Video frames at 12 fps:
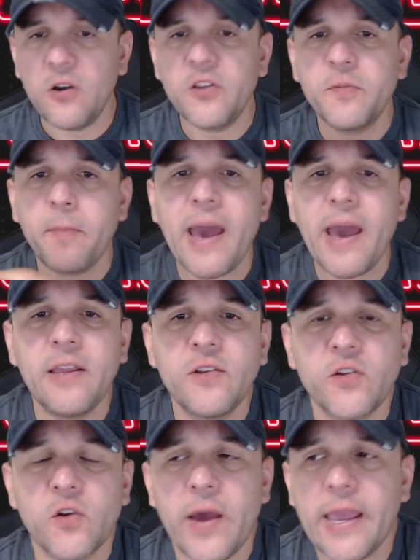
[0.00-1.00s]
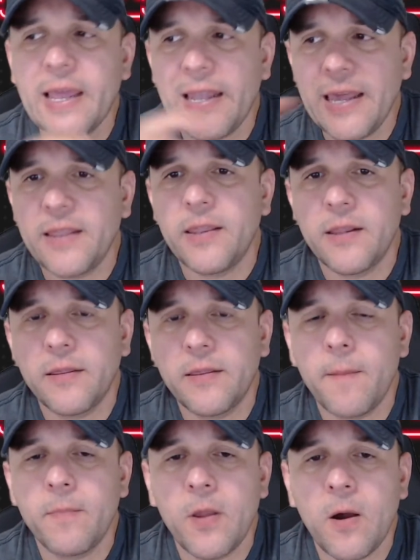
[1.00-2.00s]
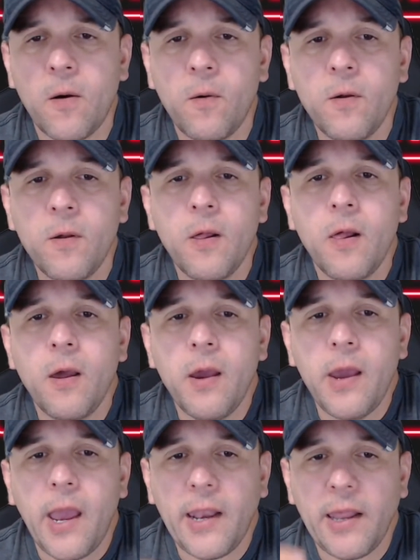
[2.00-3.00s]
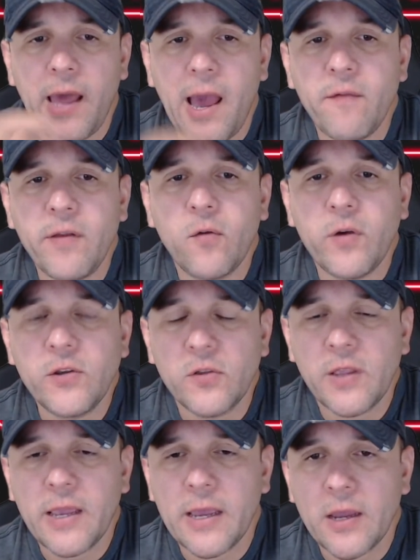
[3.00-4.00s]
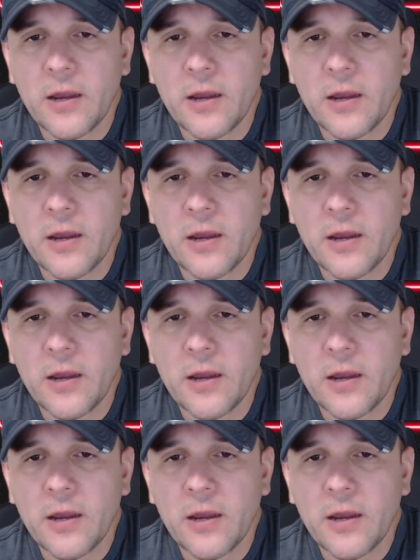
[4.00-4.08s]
on Spanish so I can let them know, and if they have any questions they can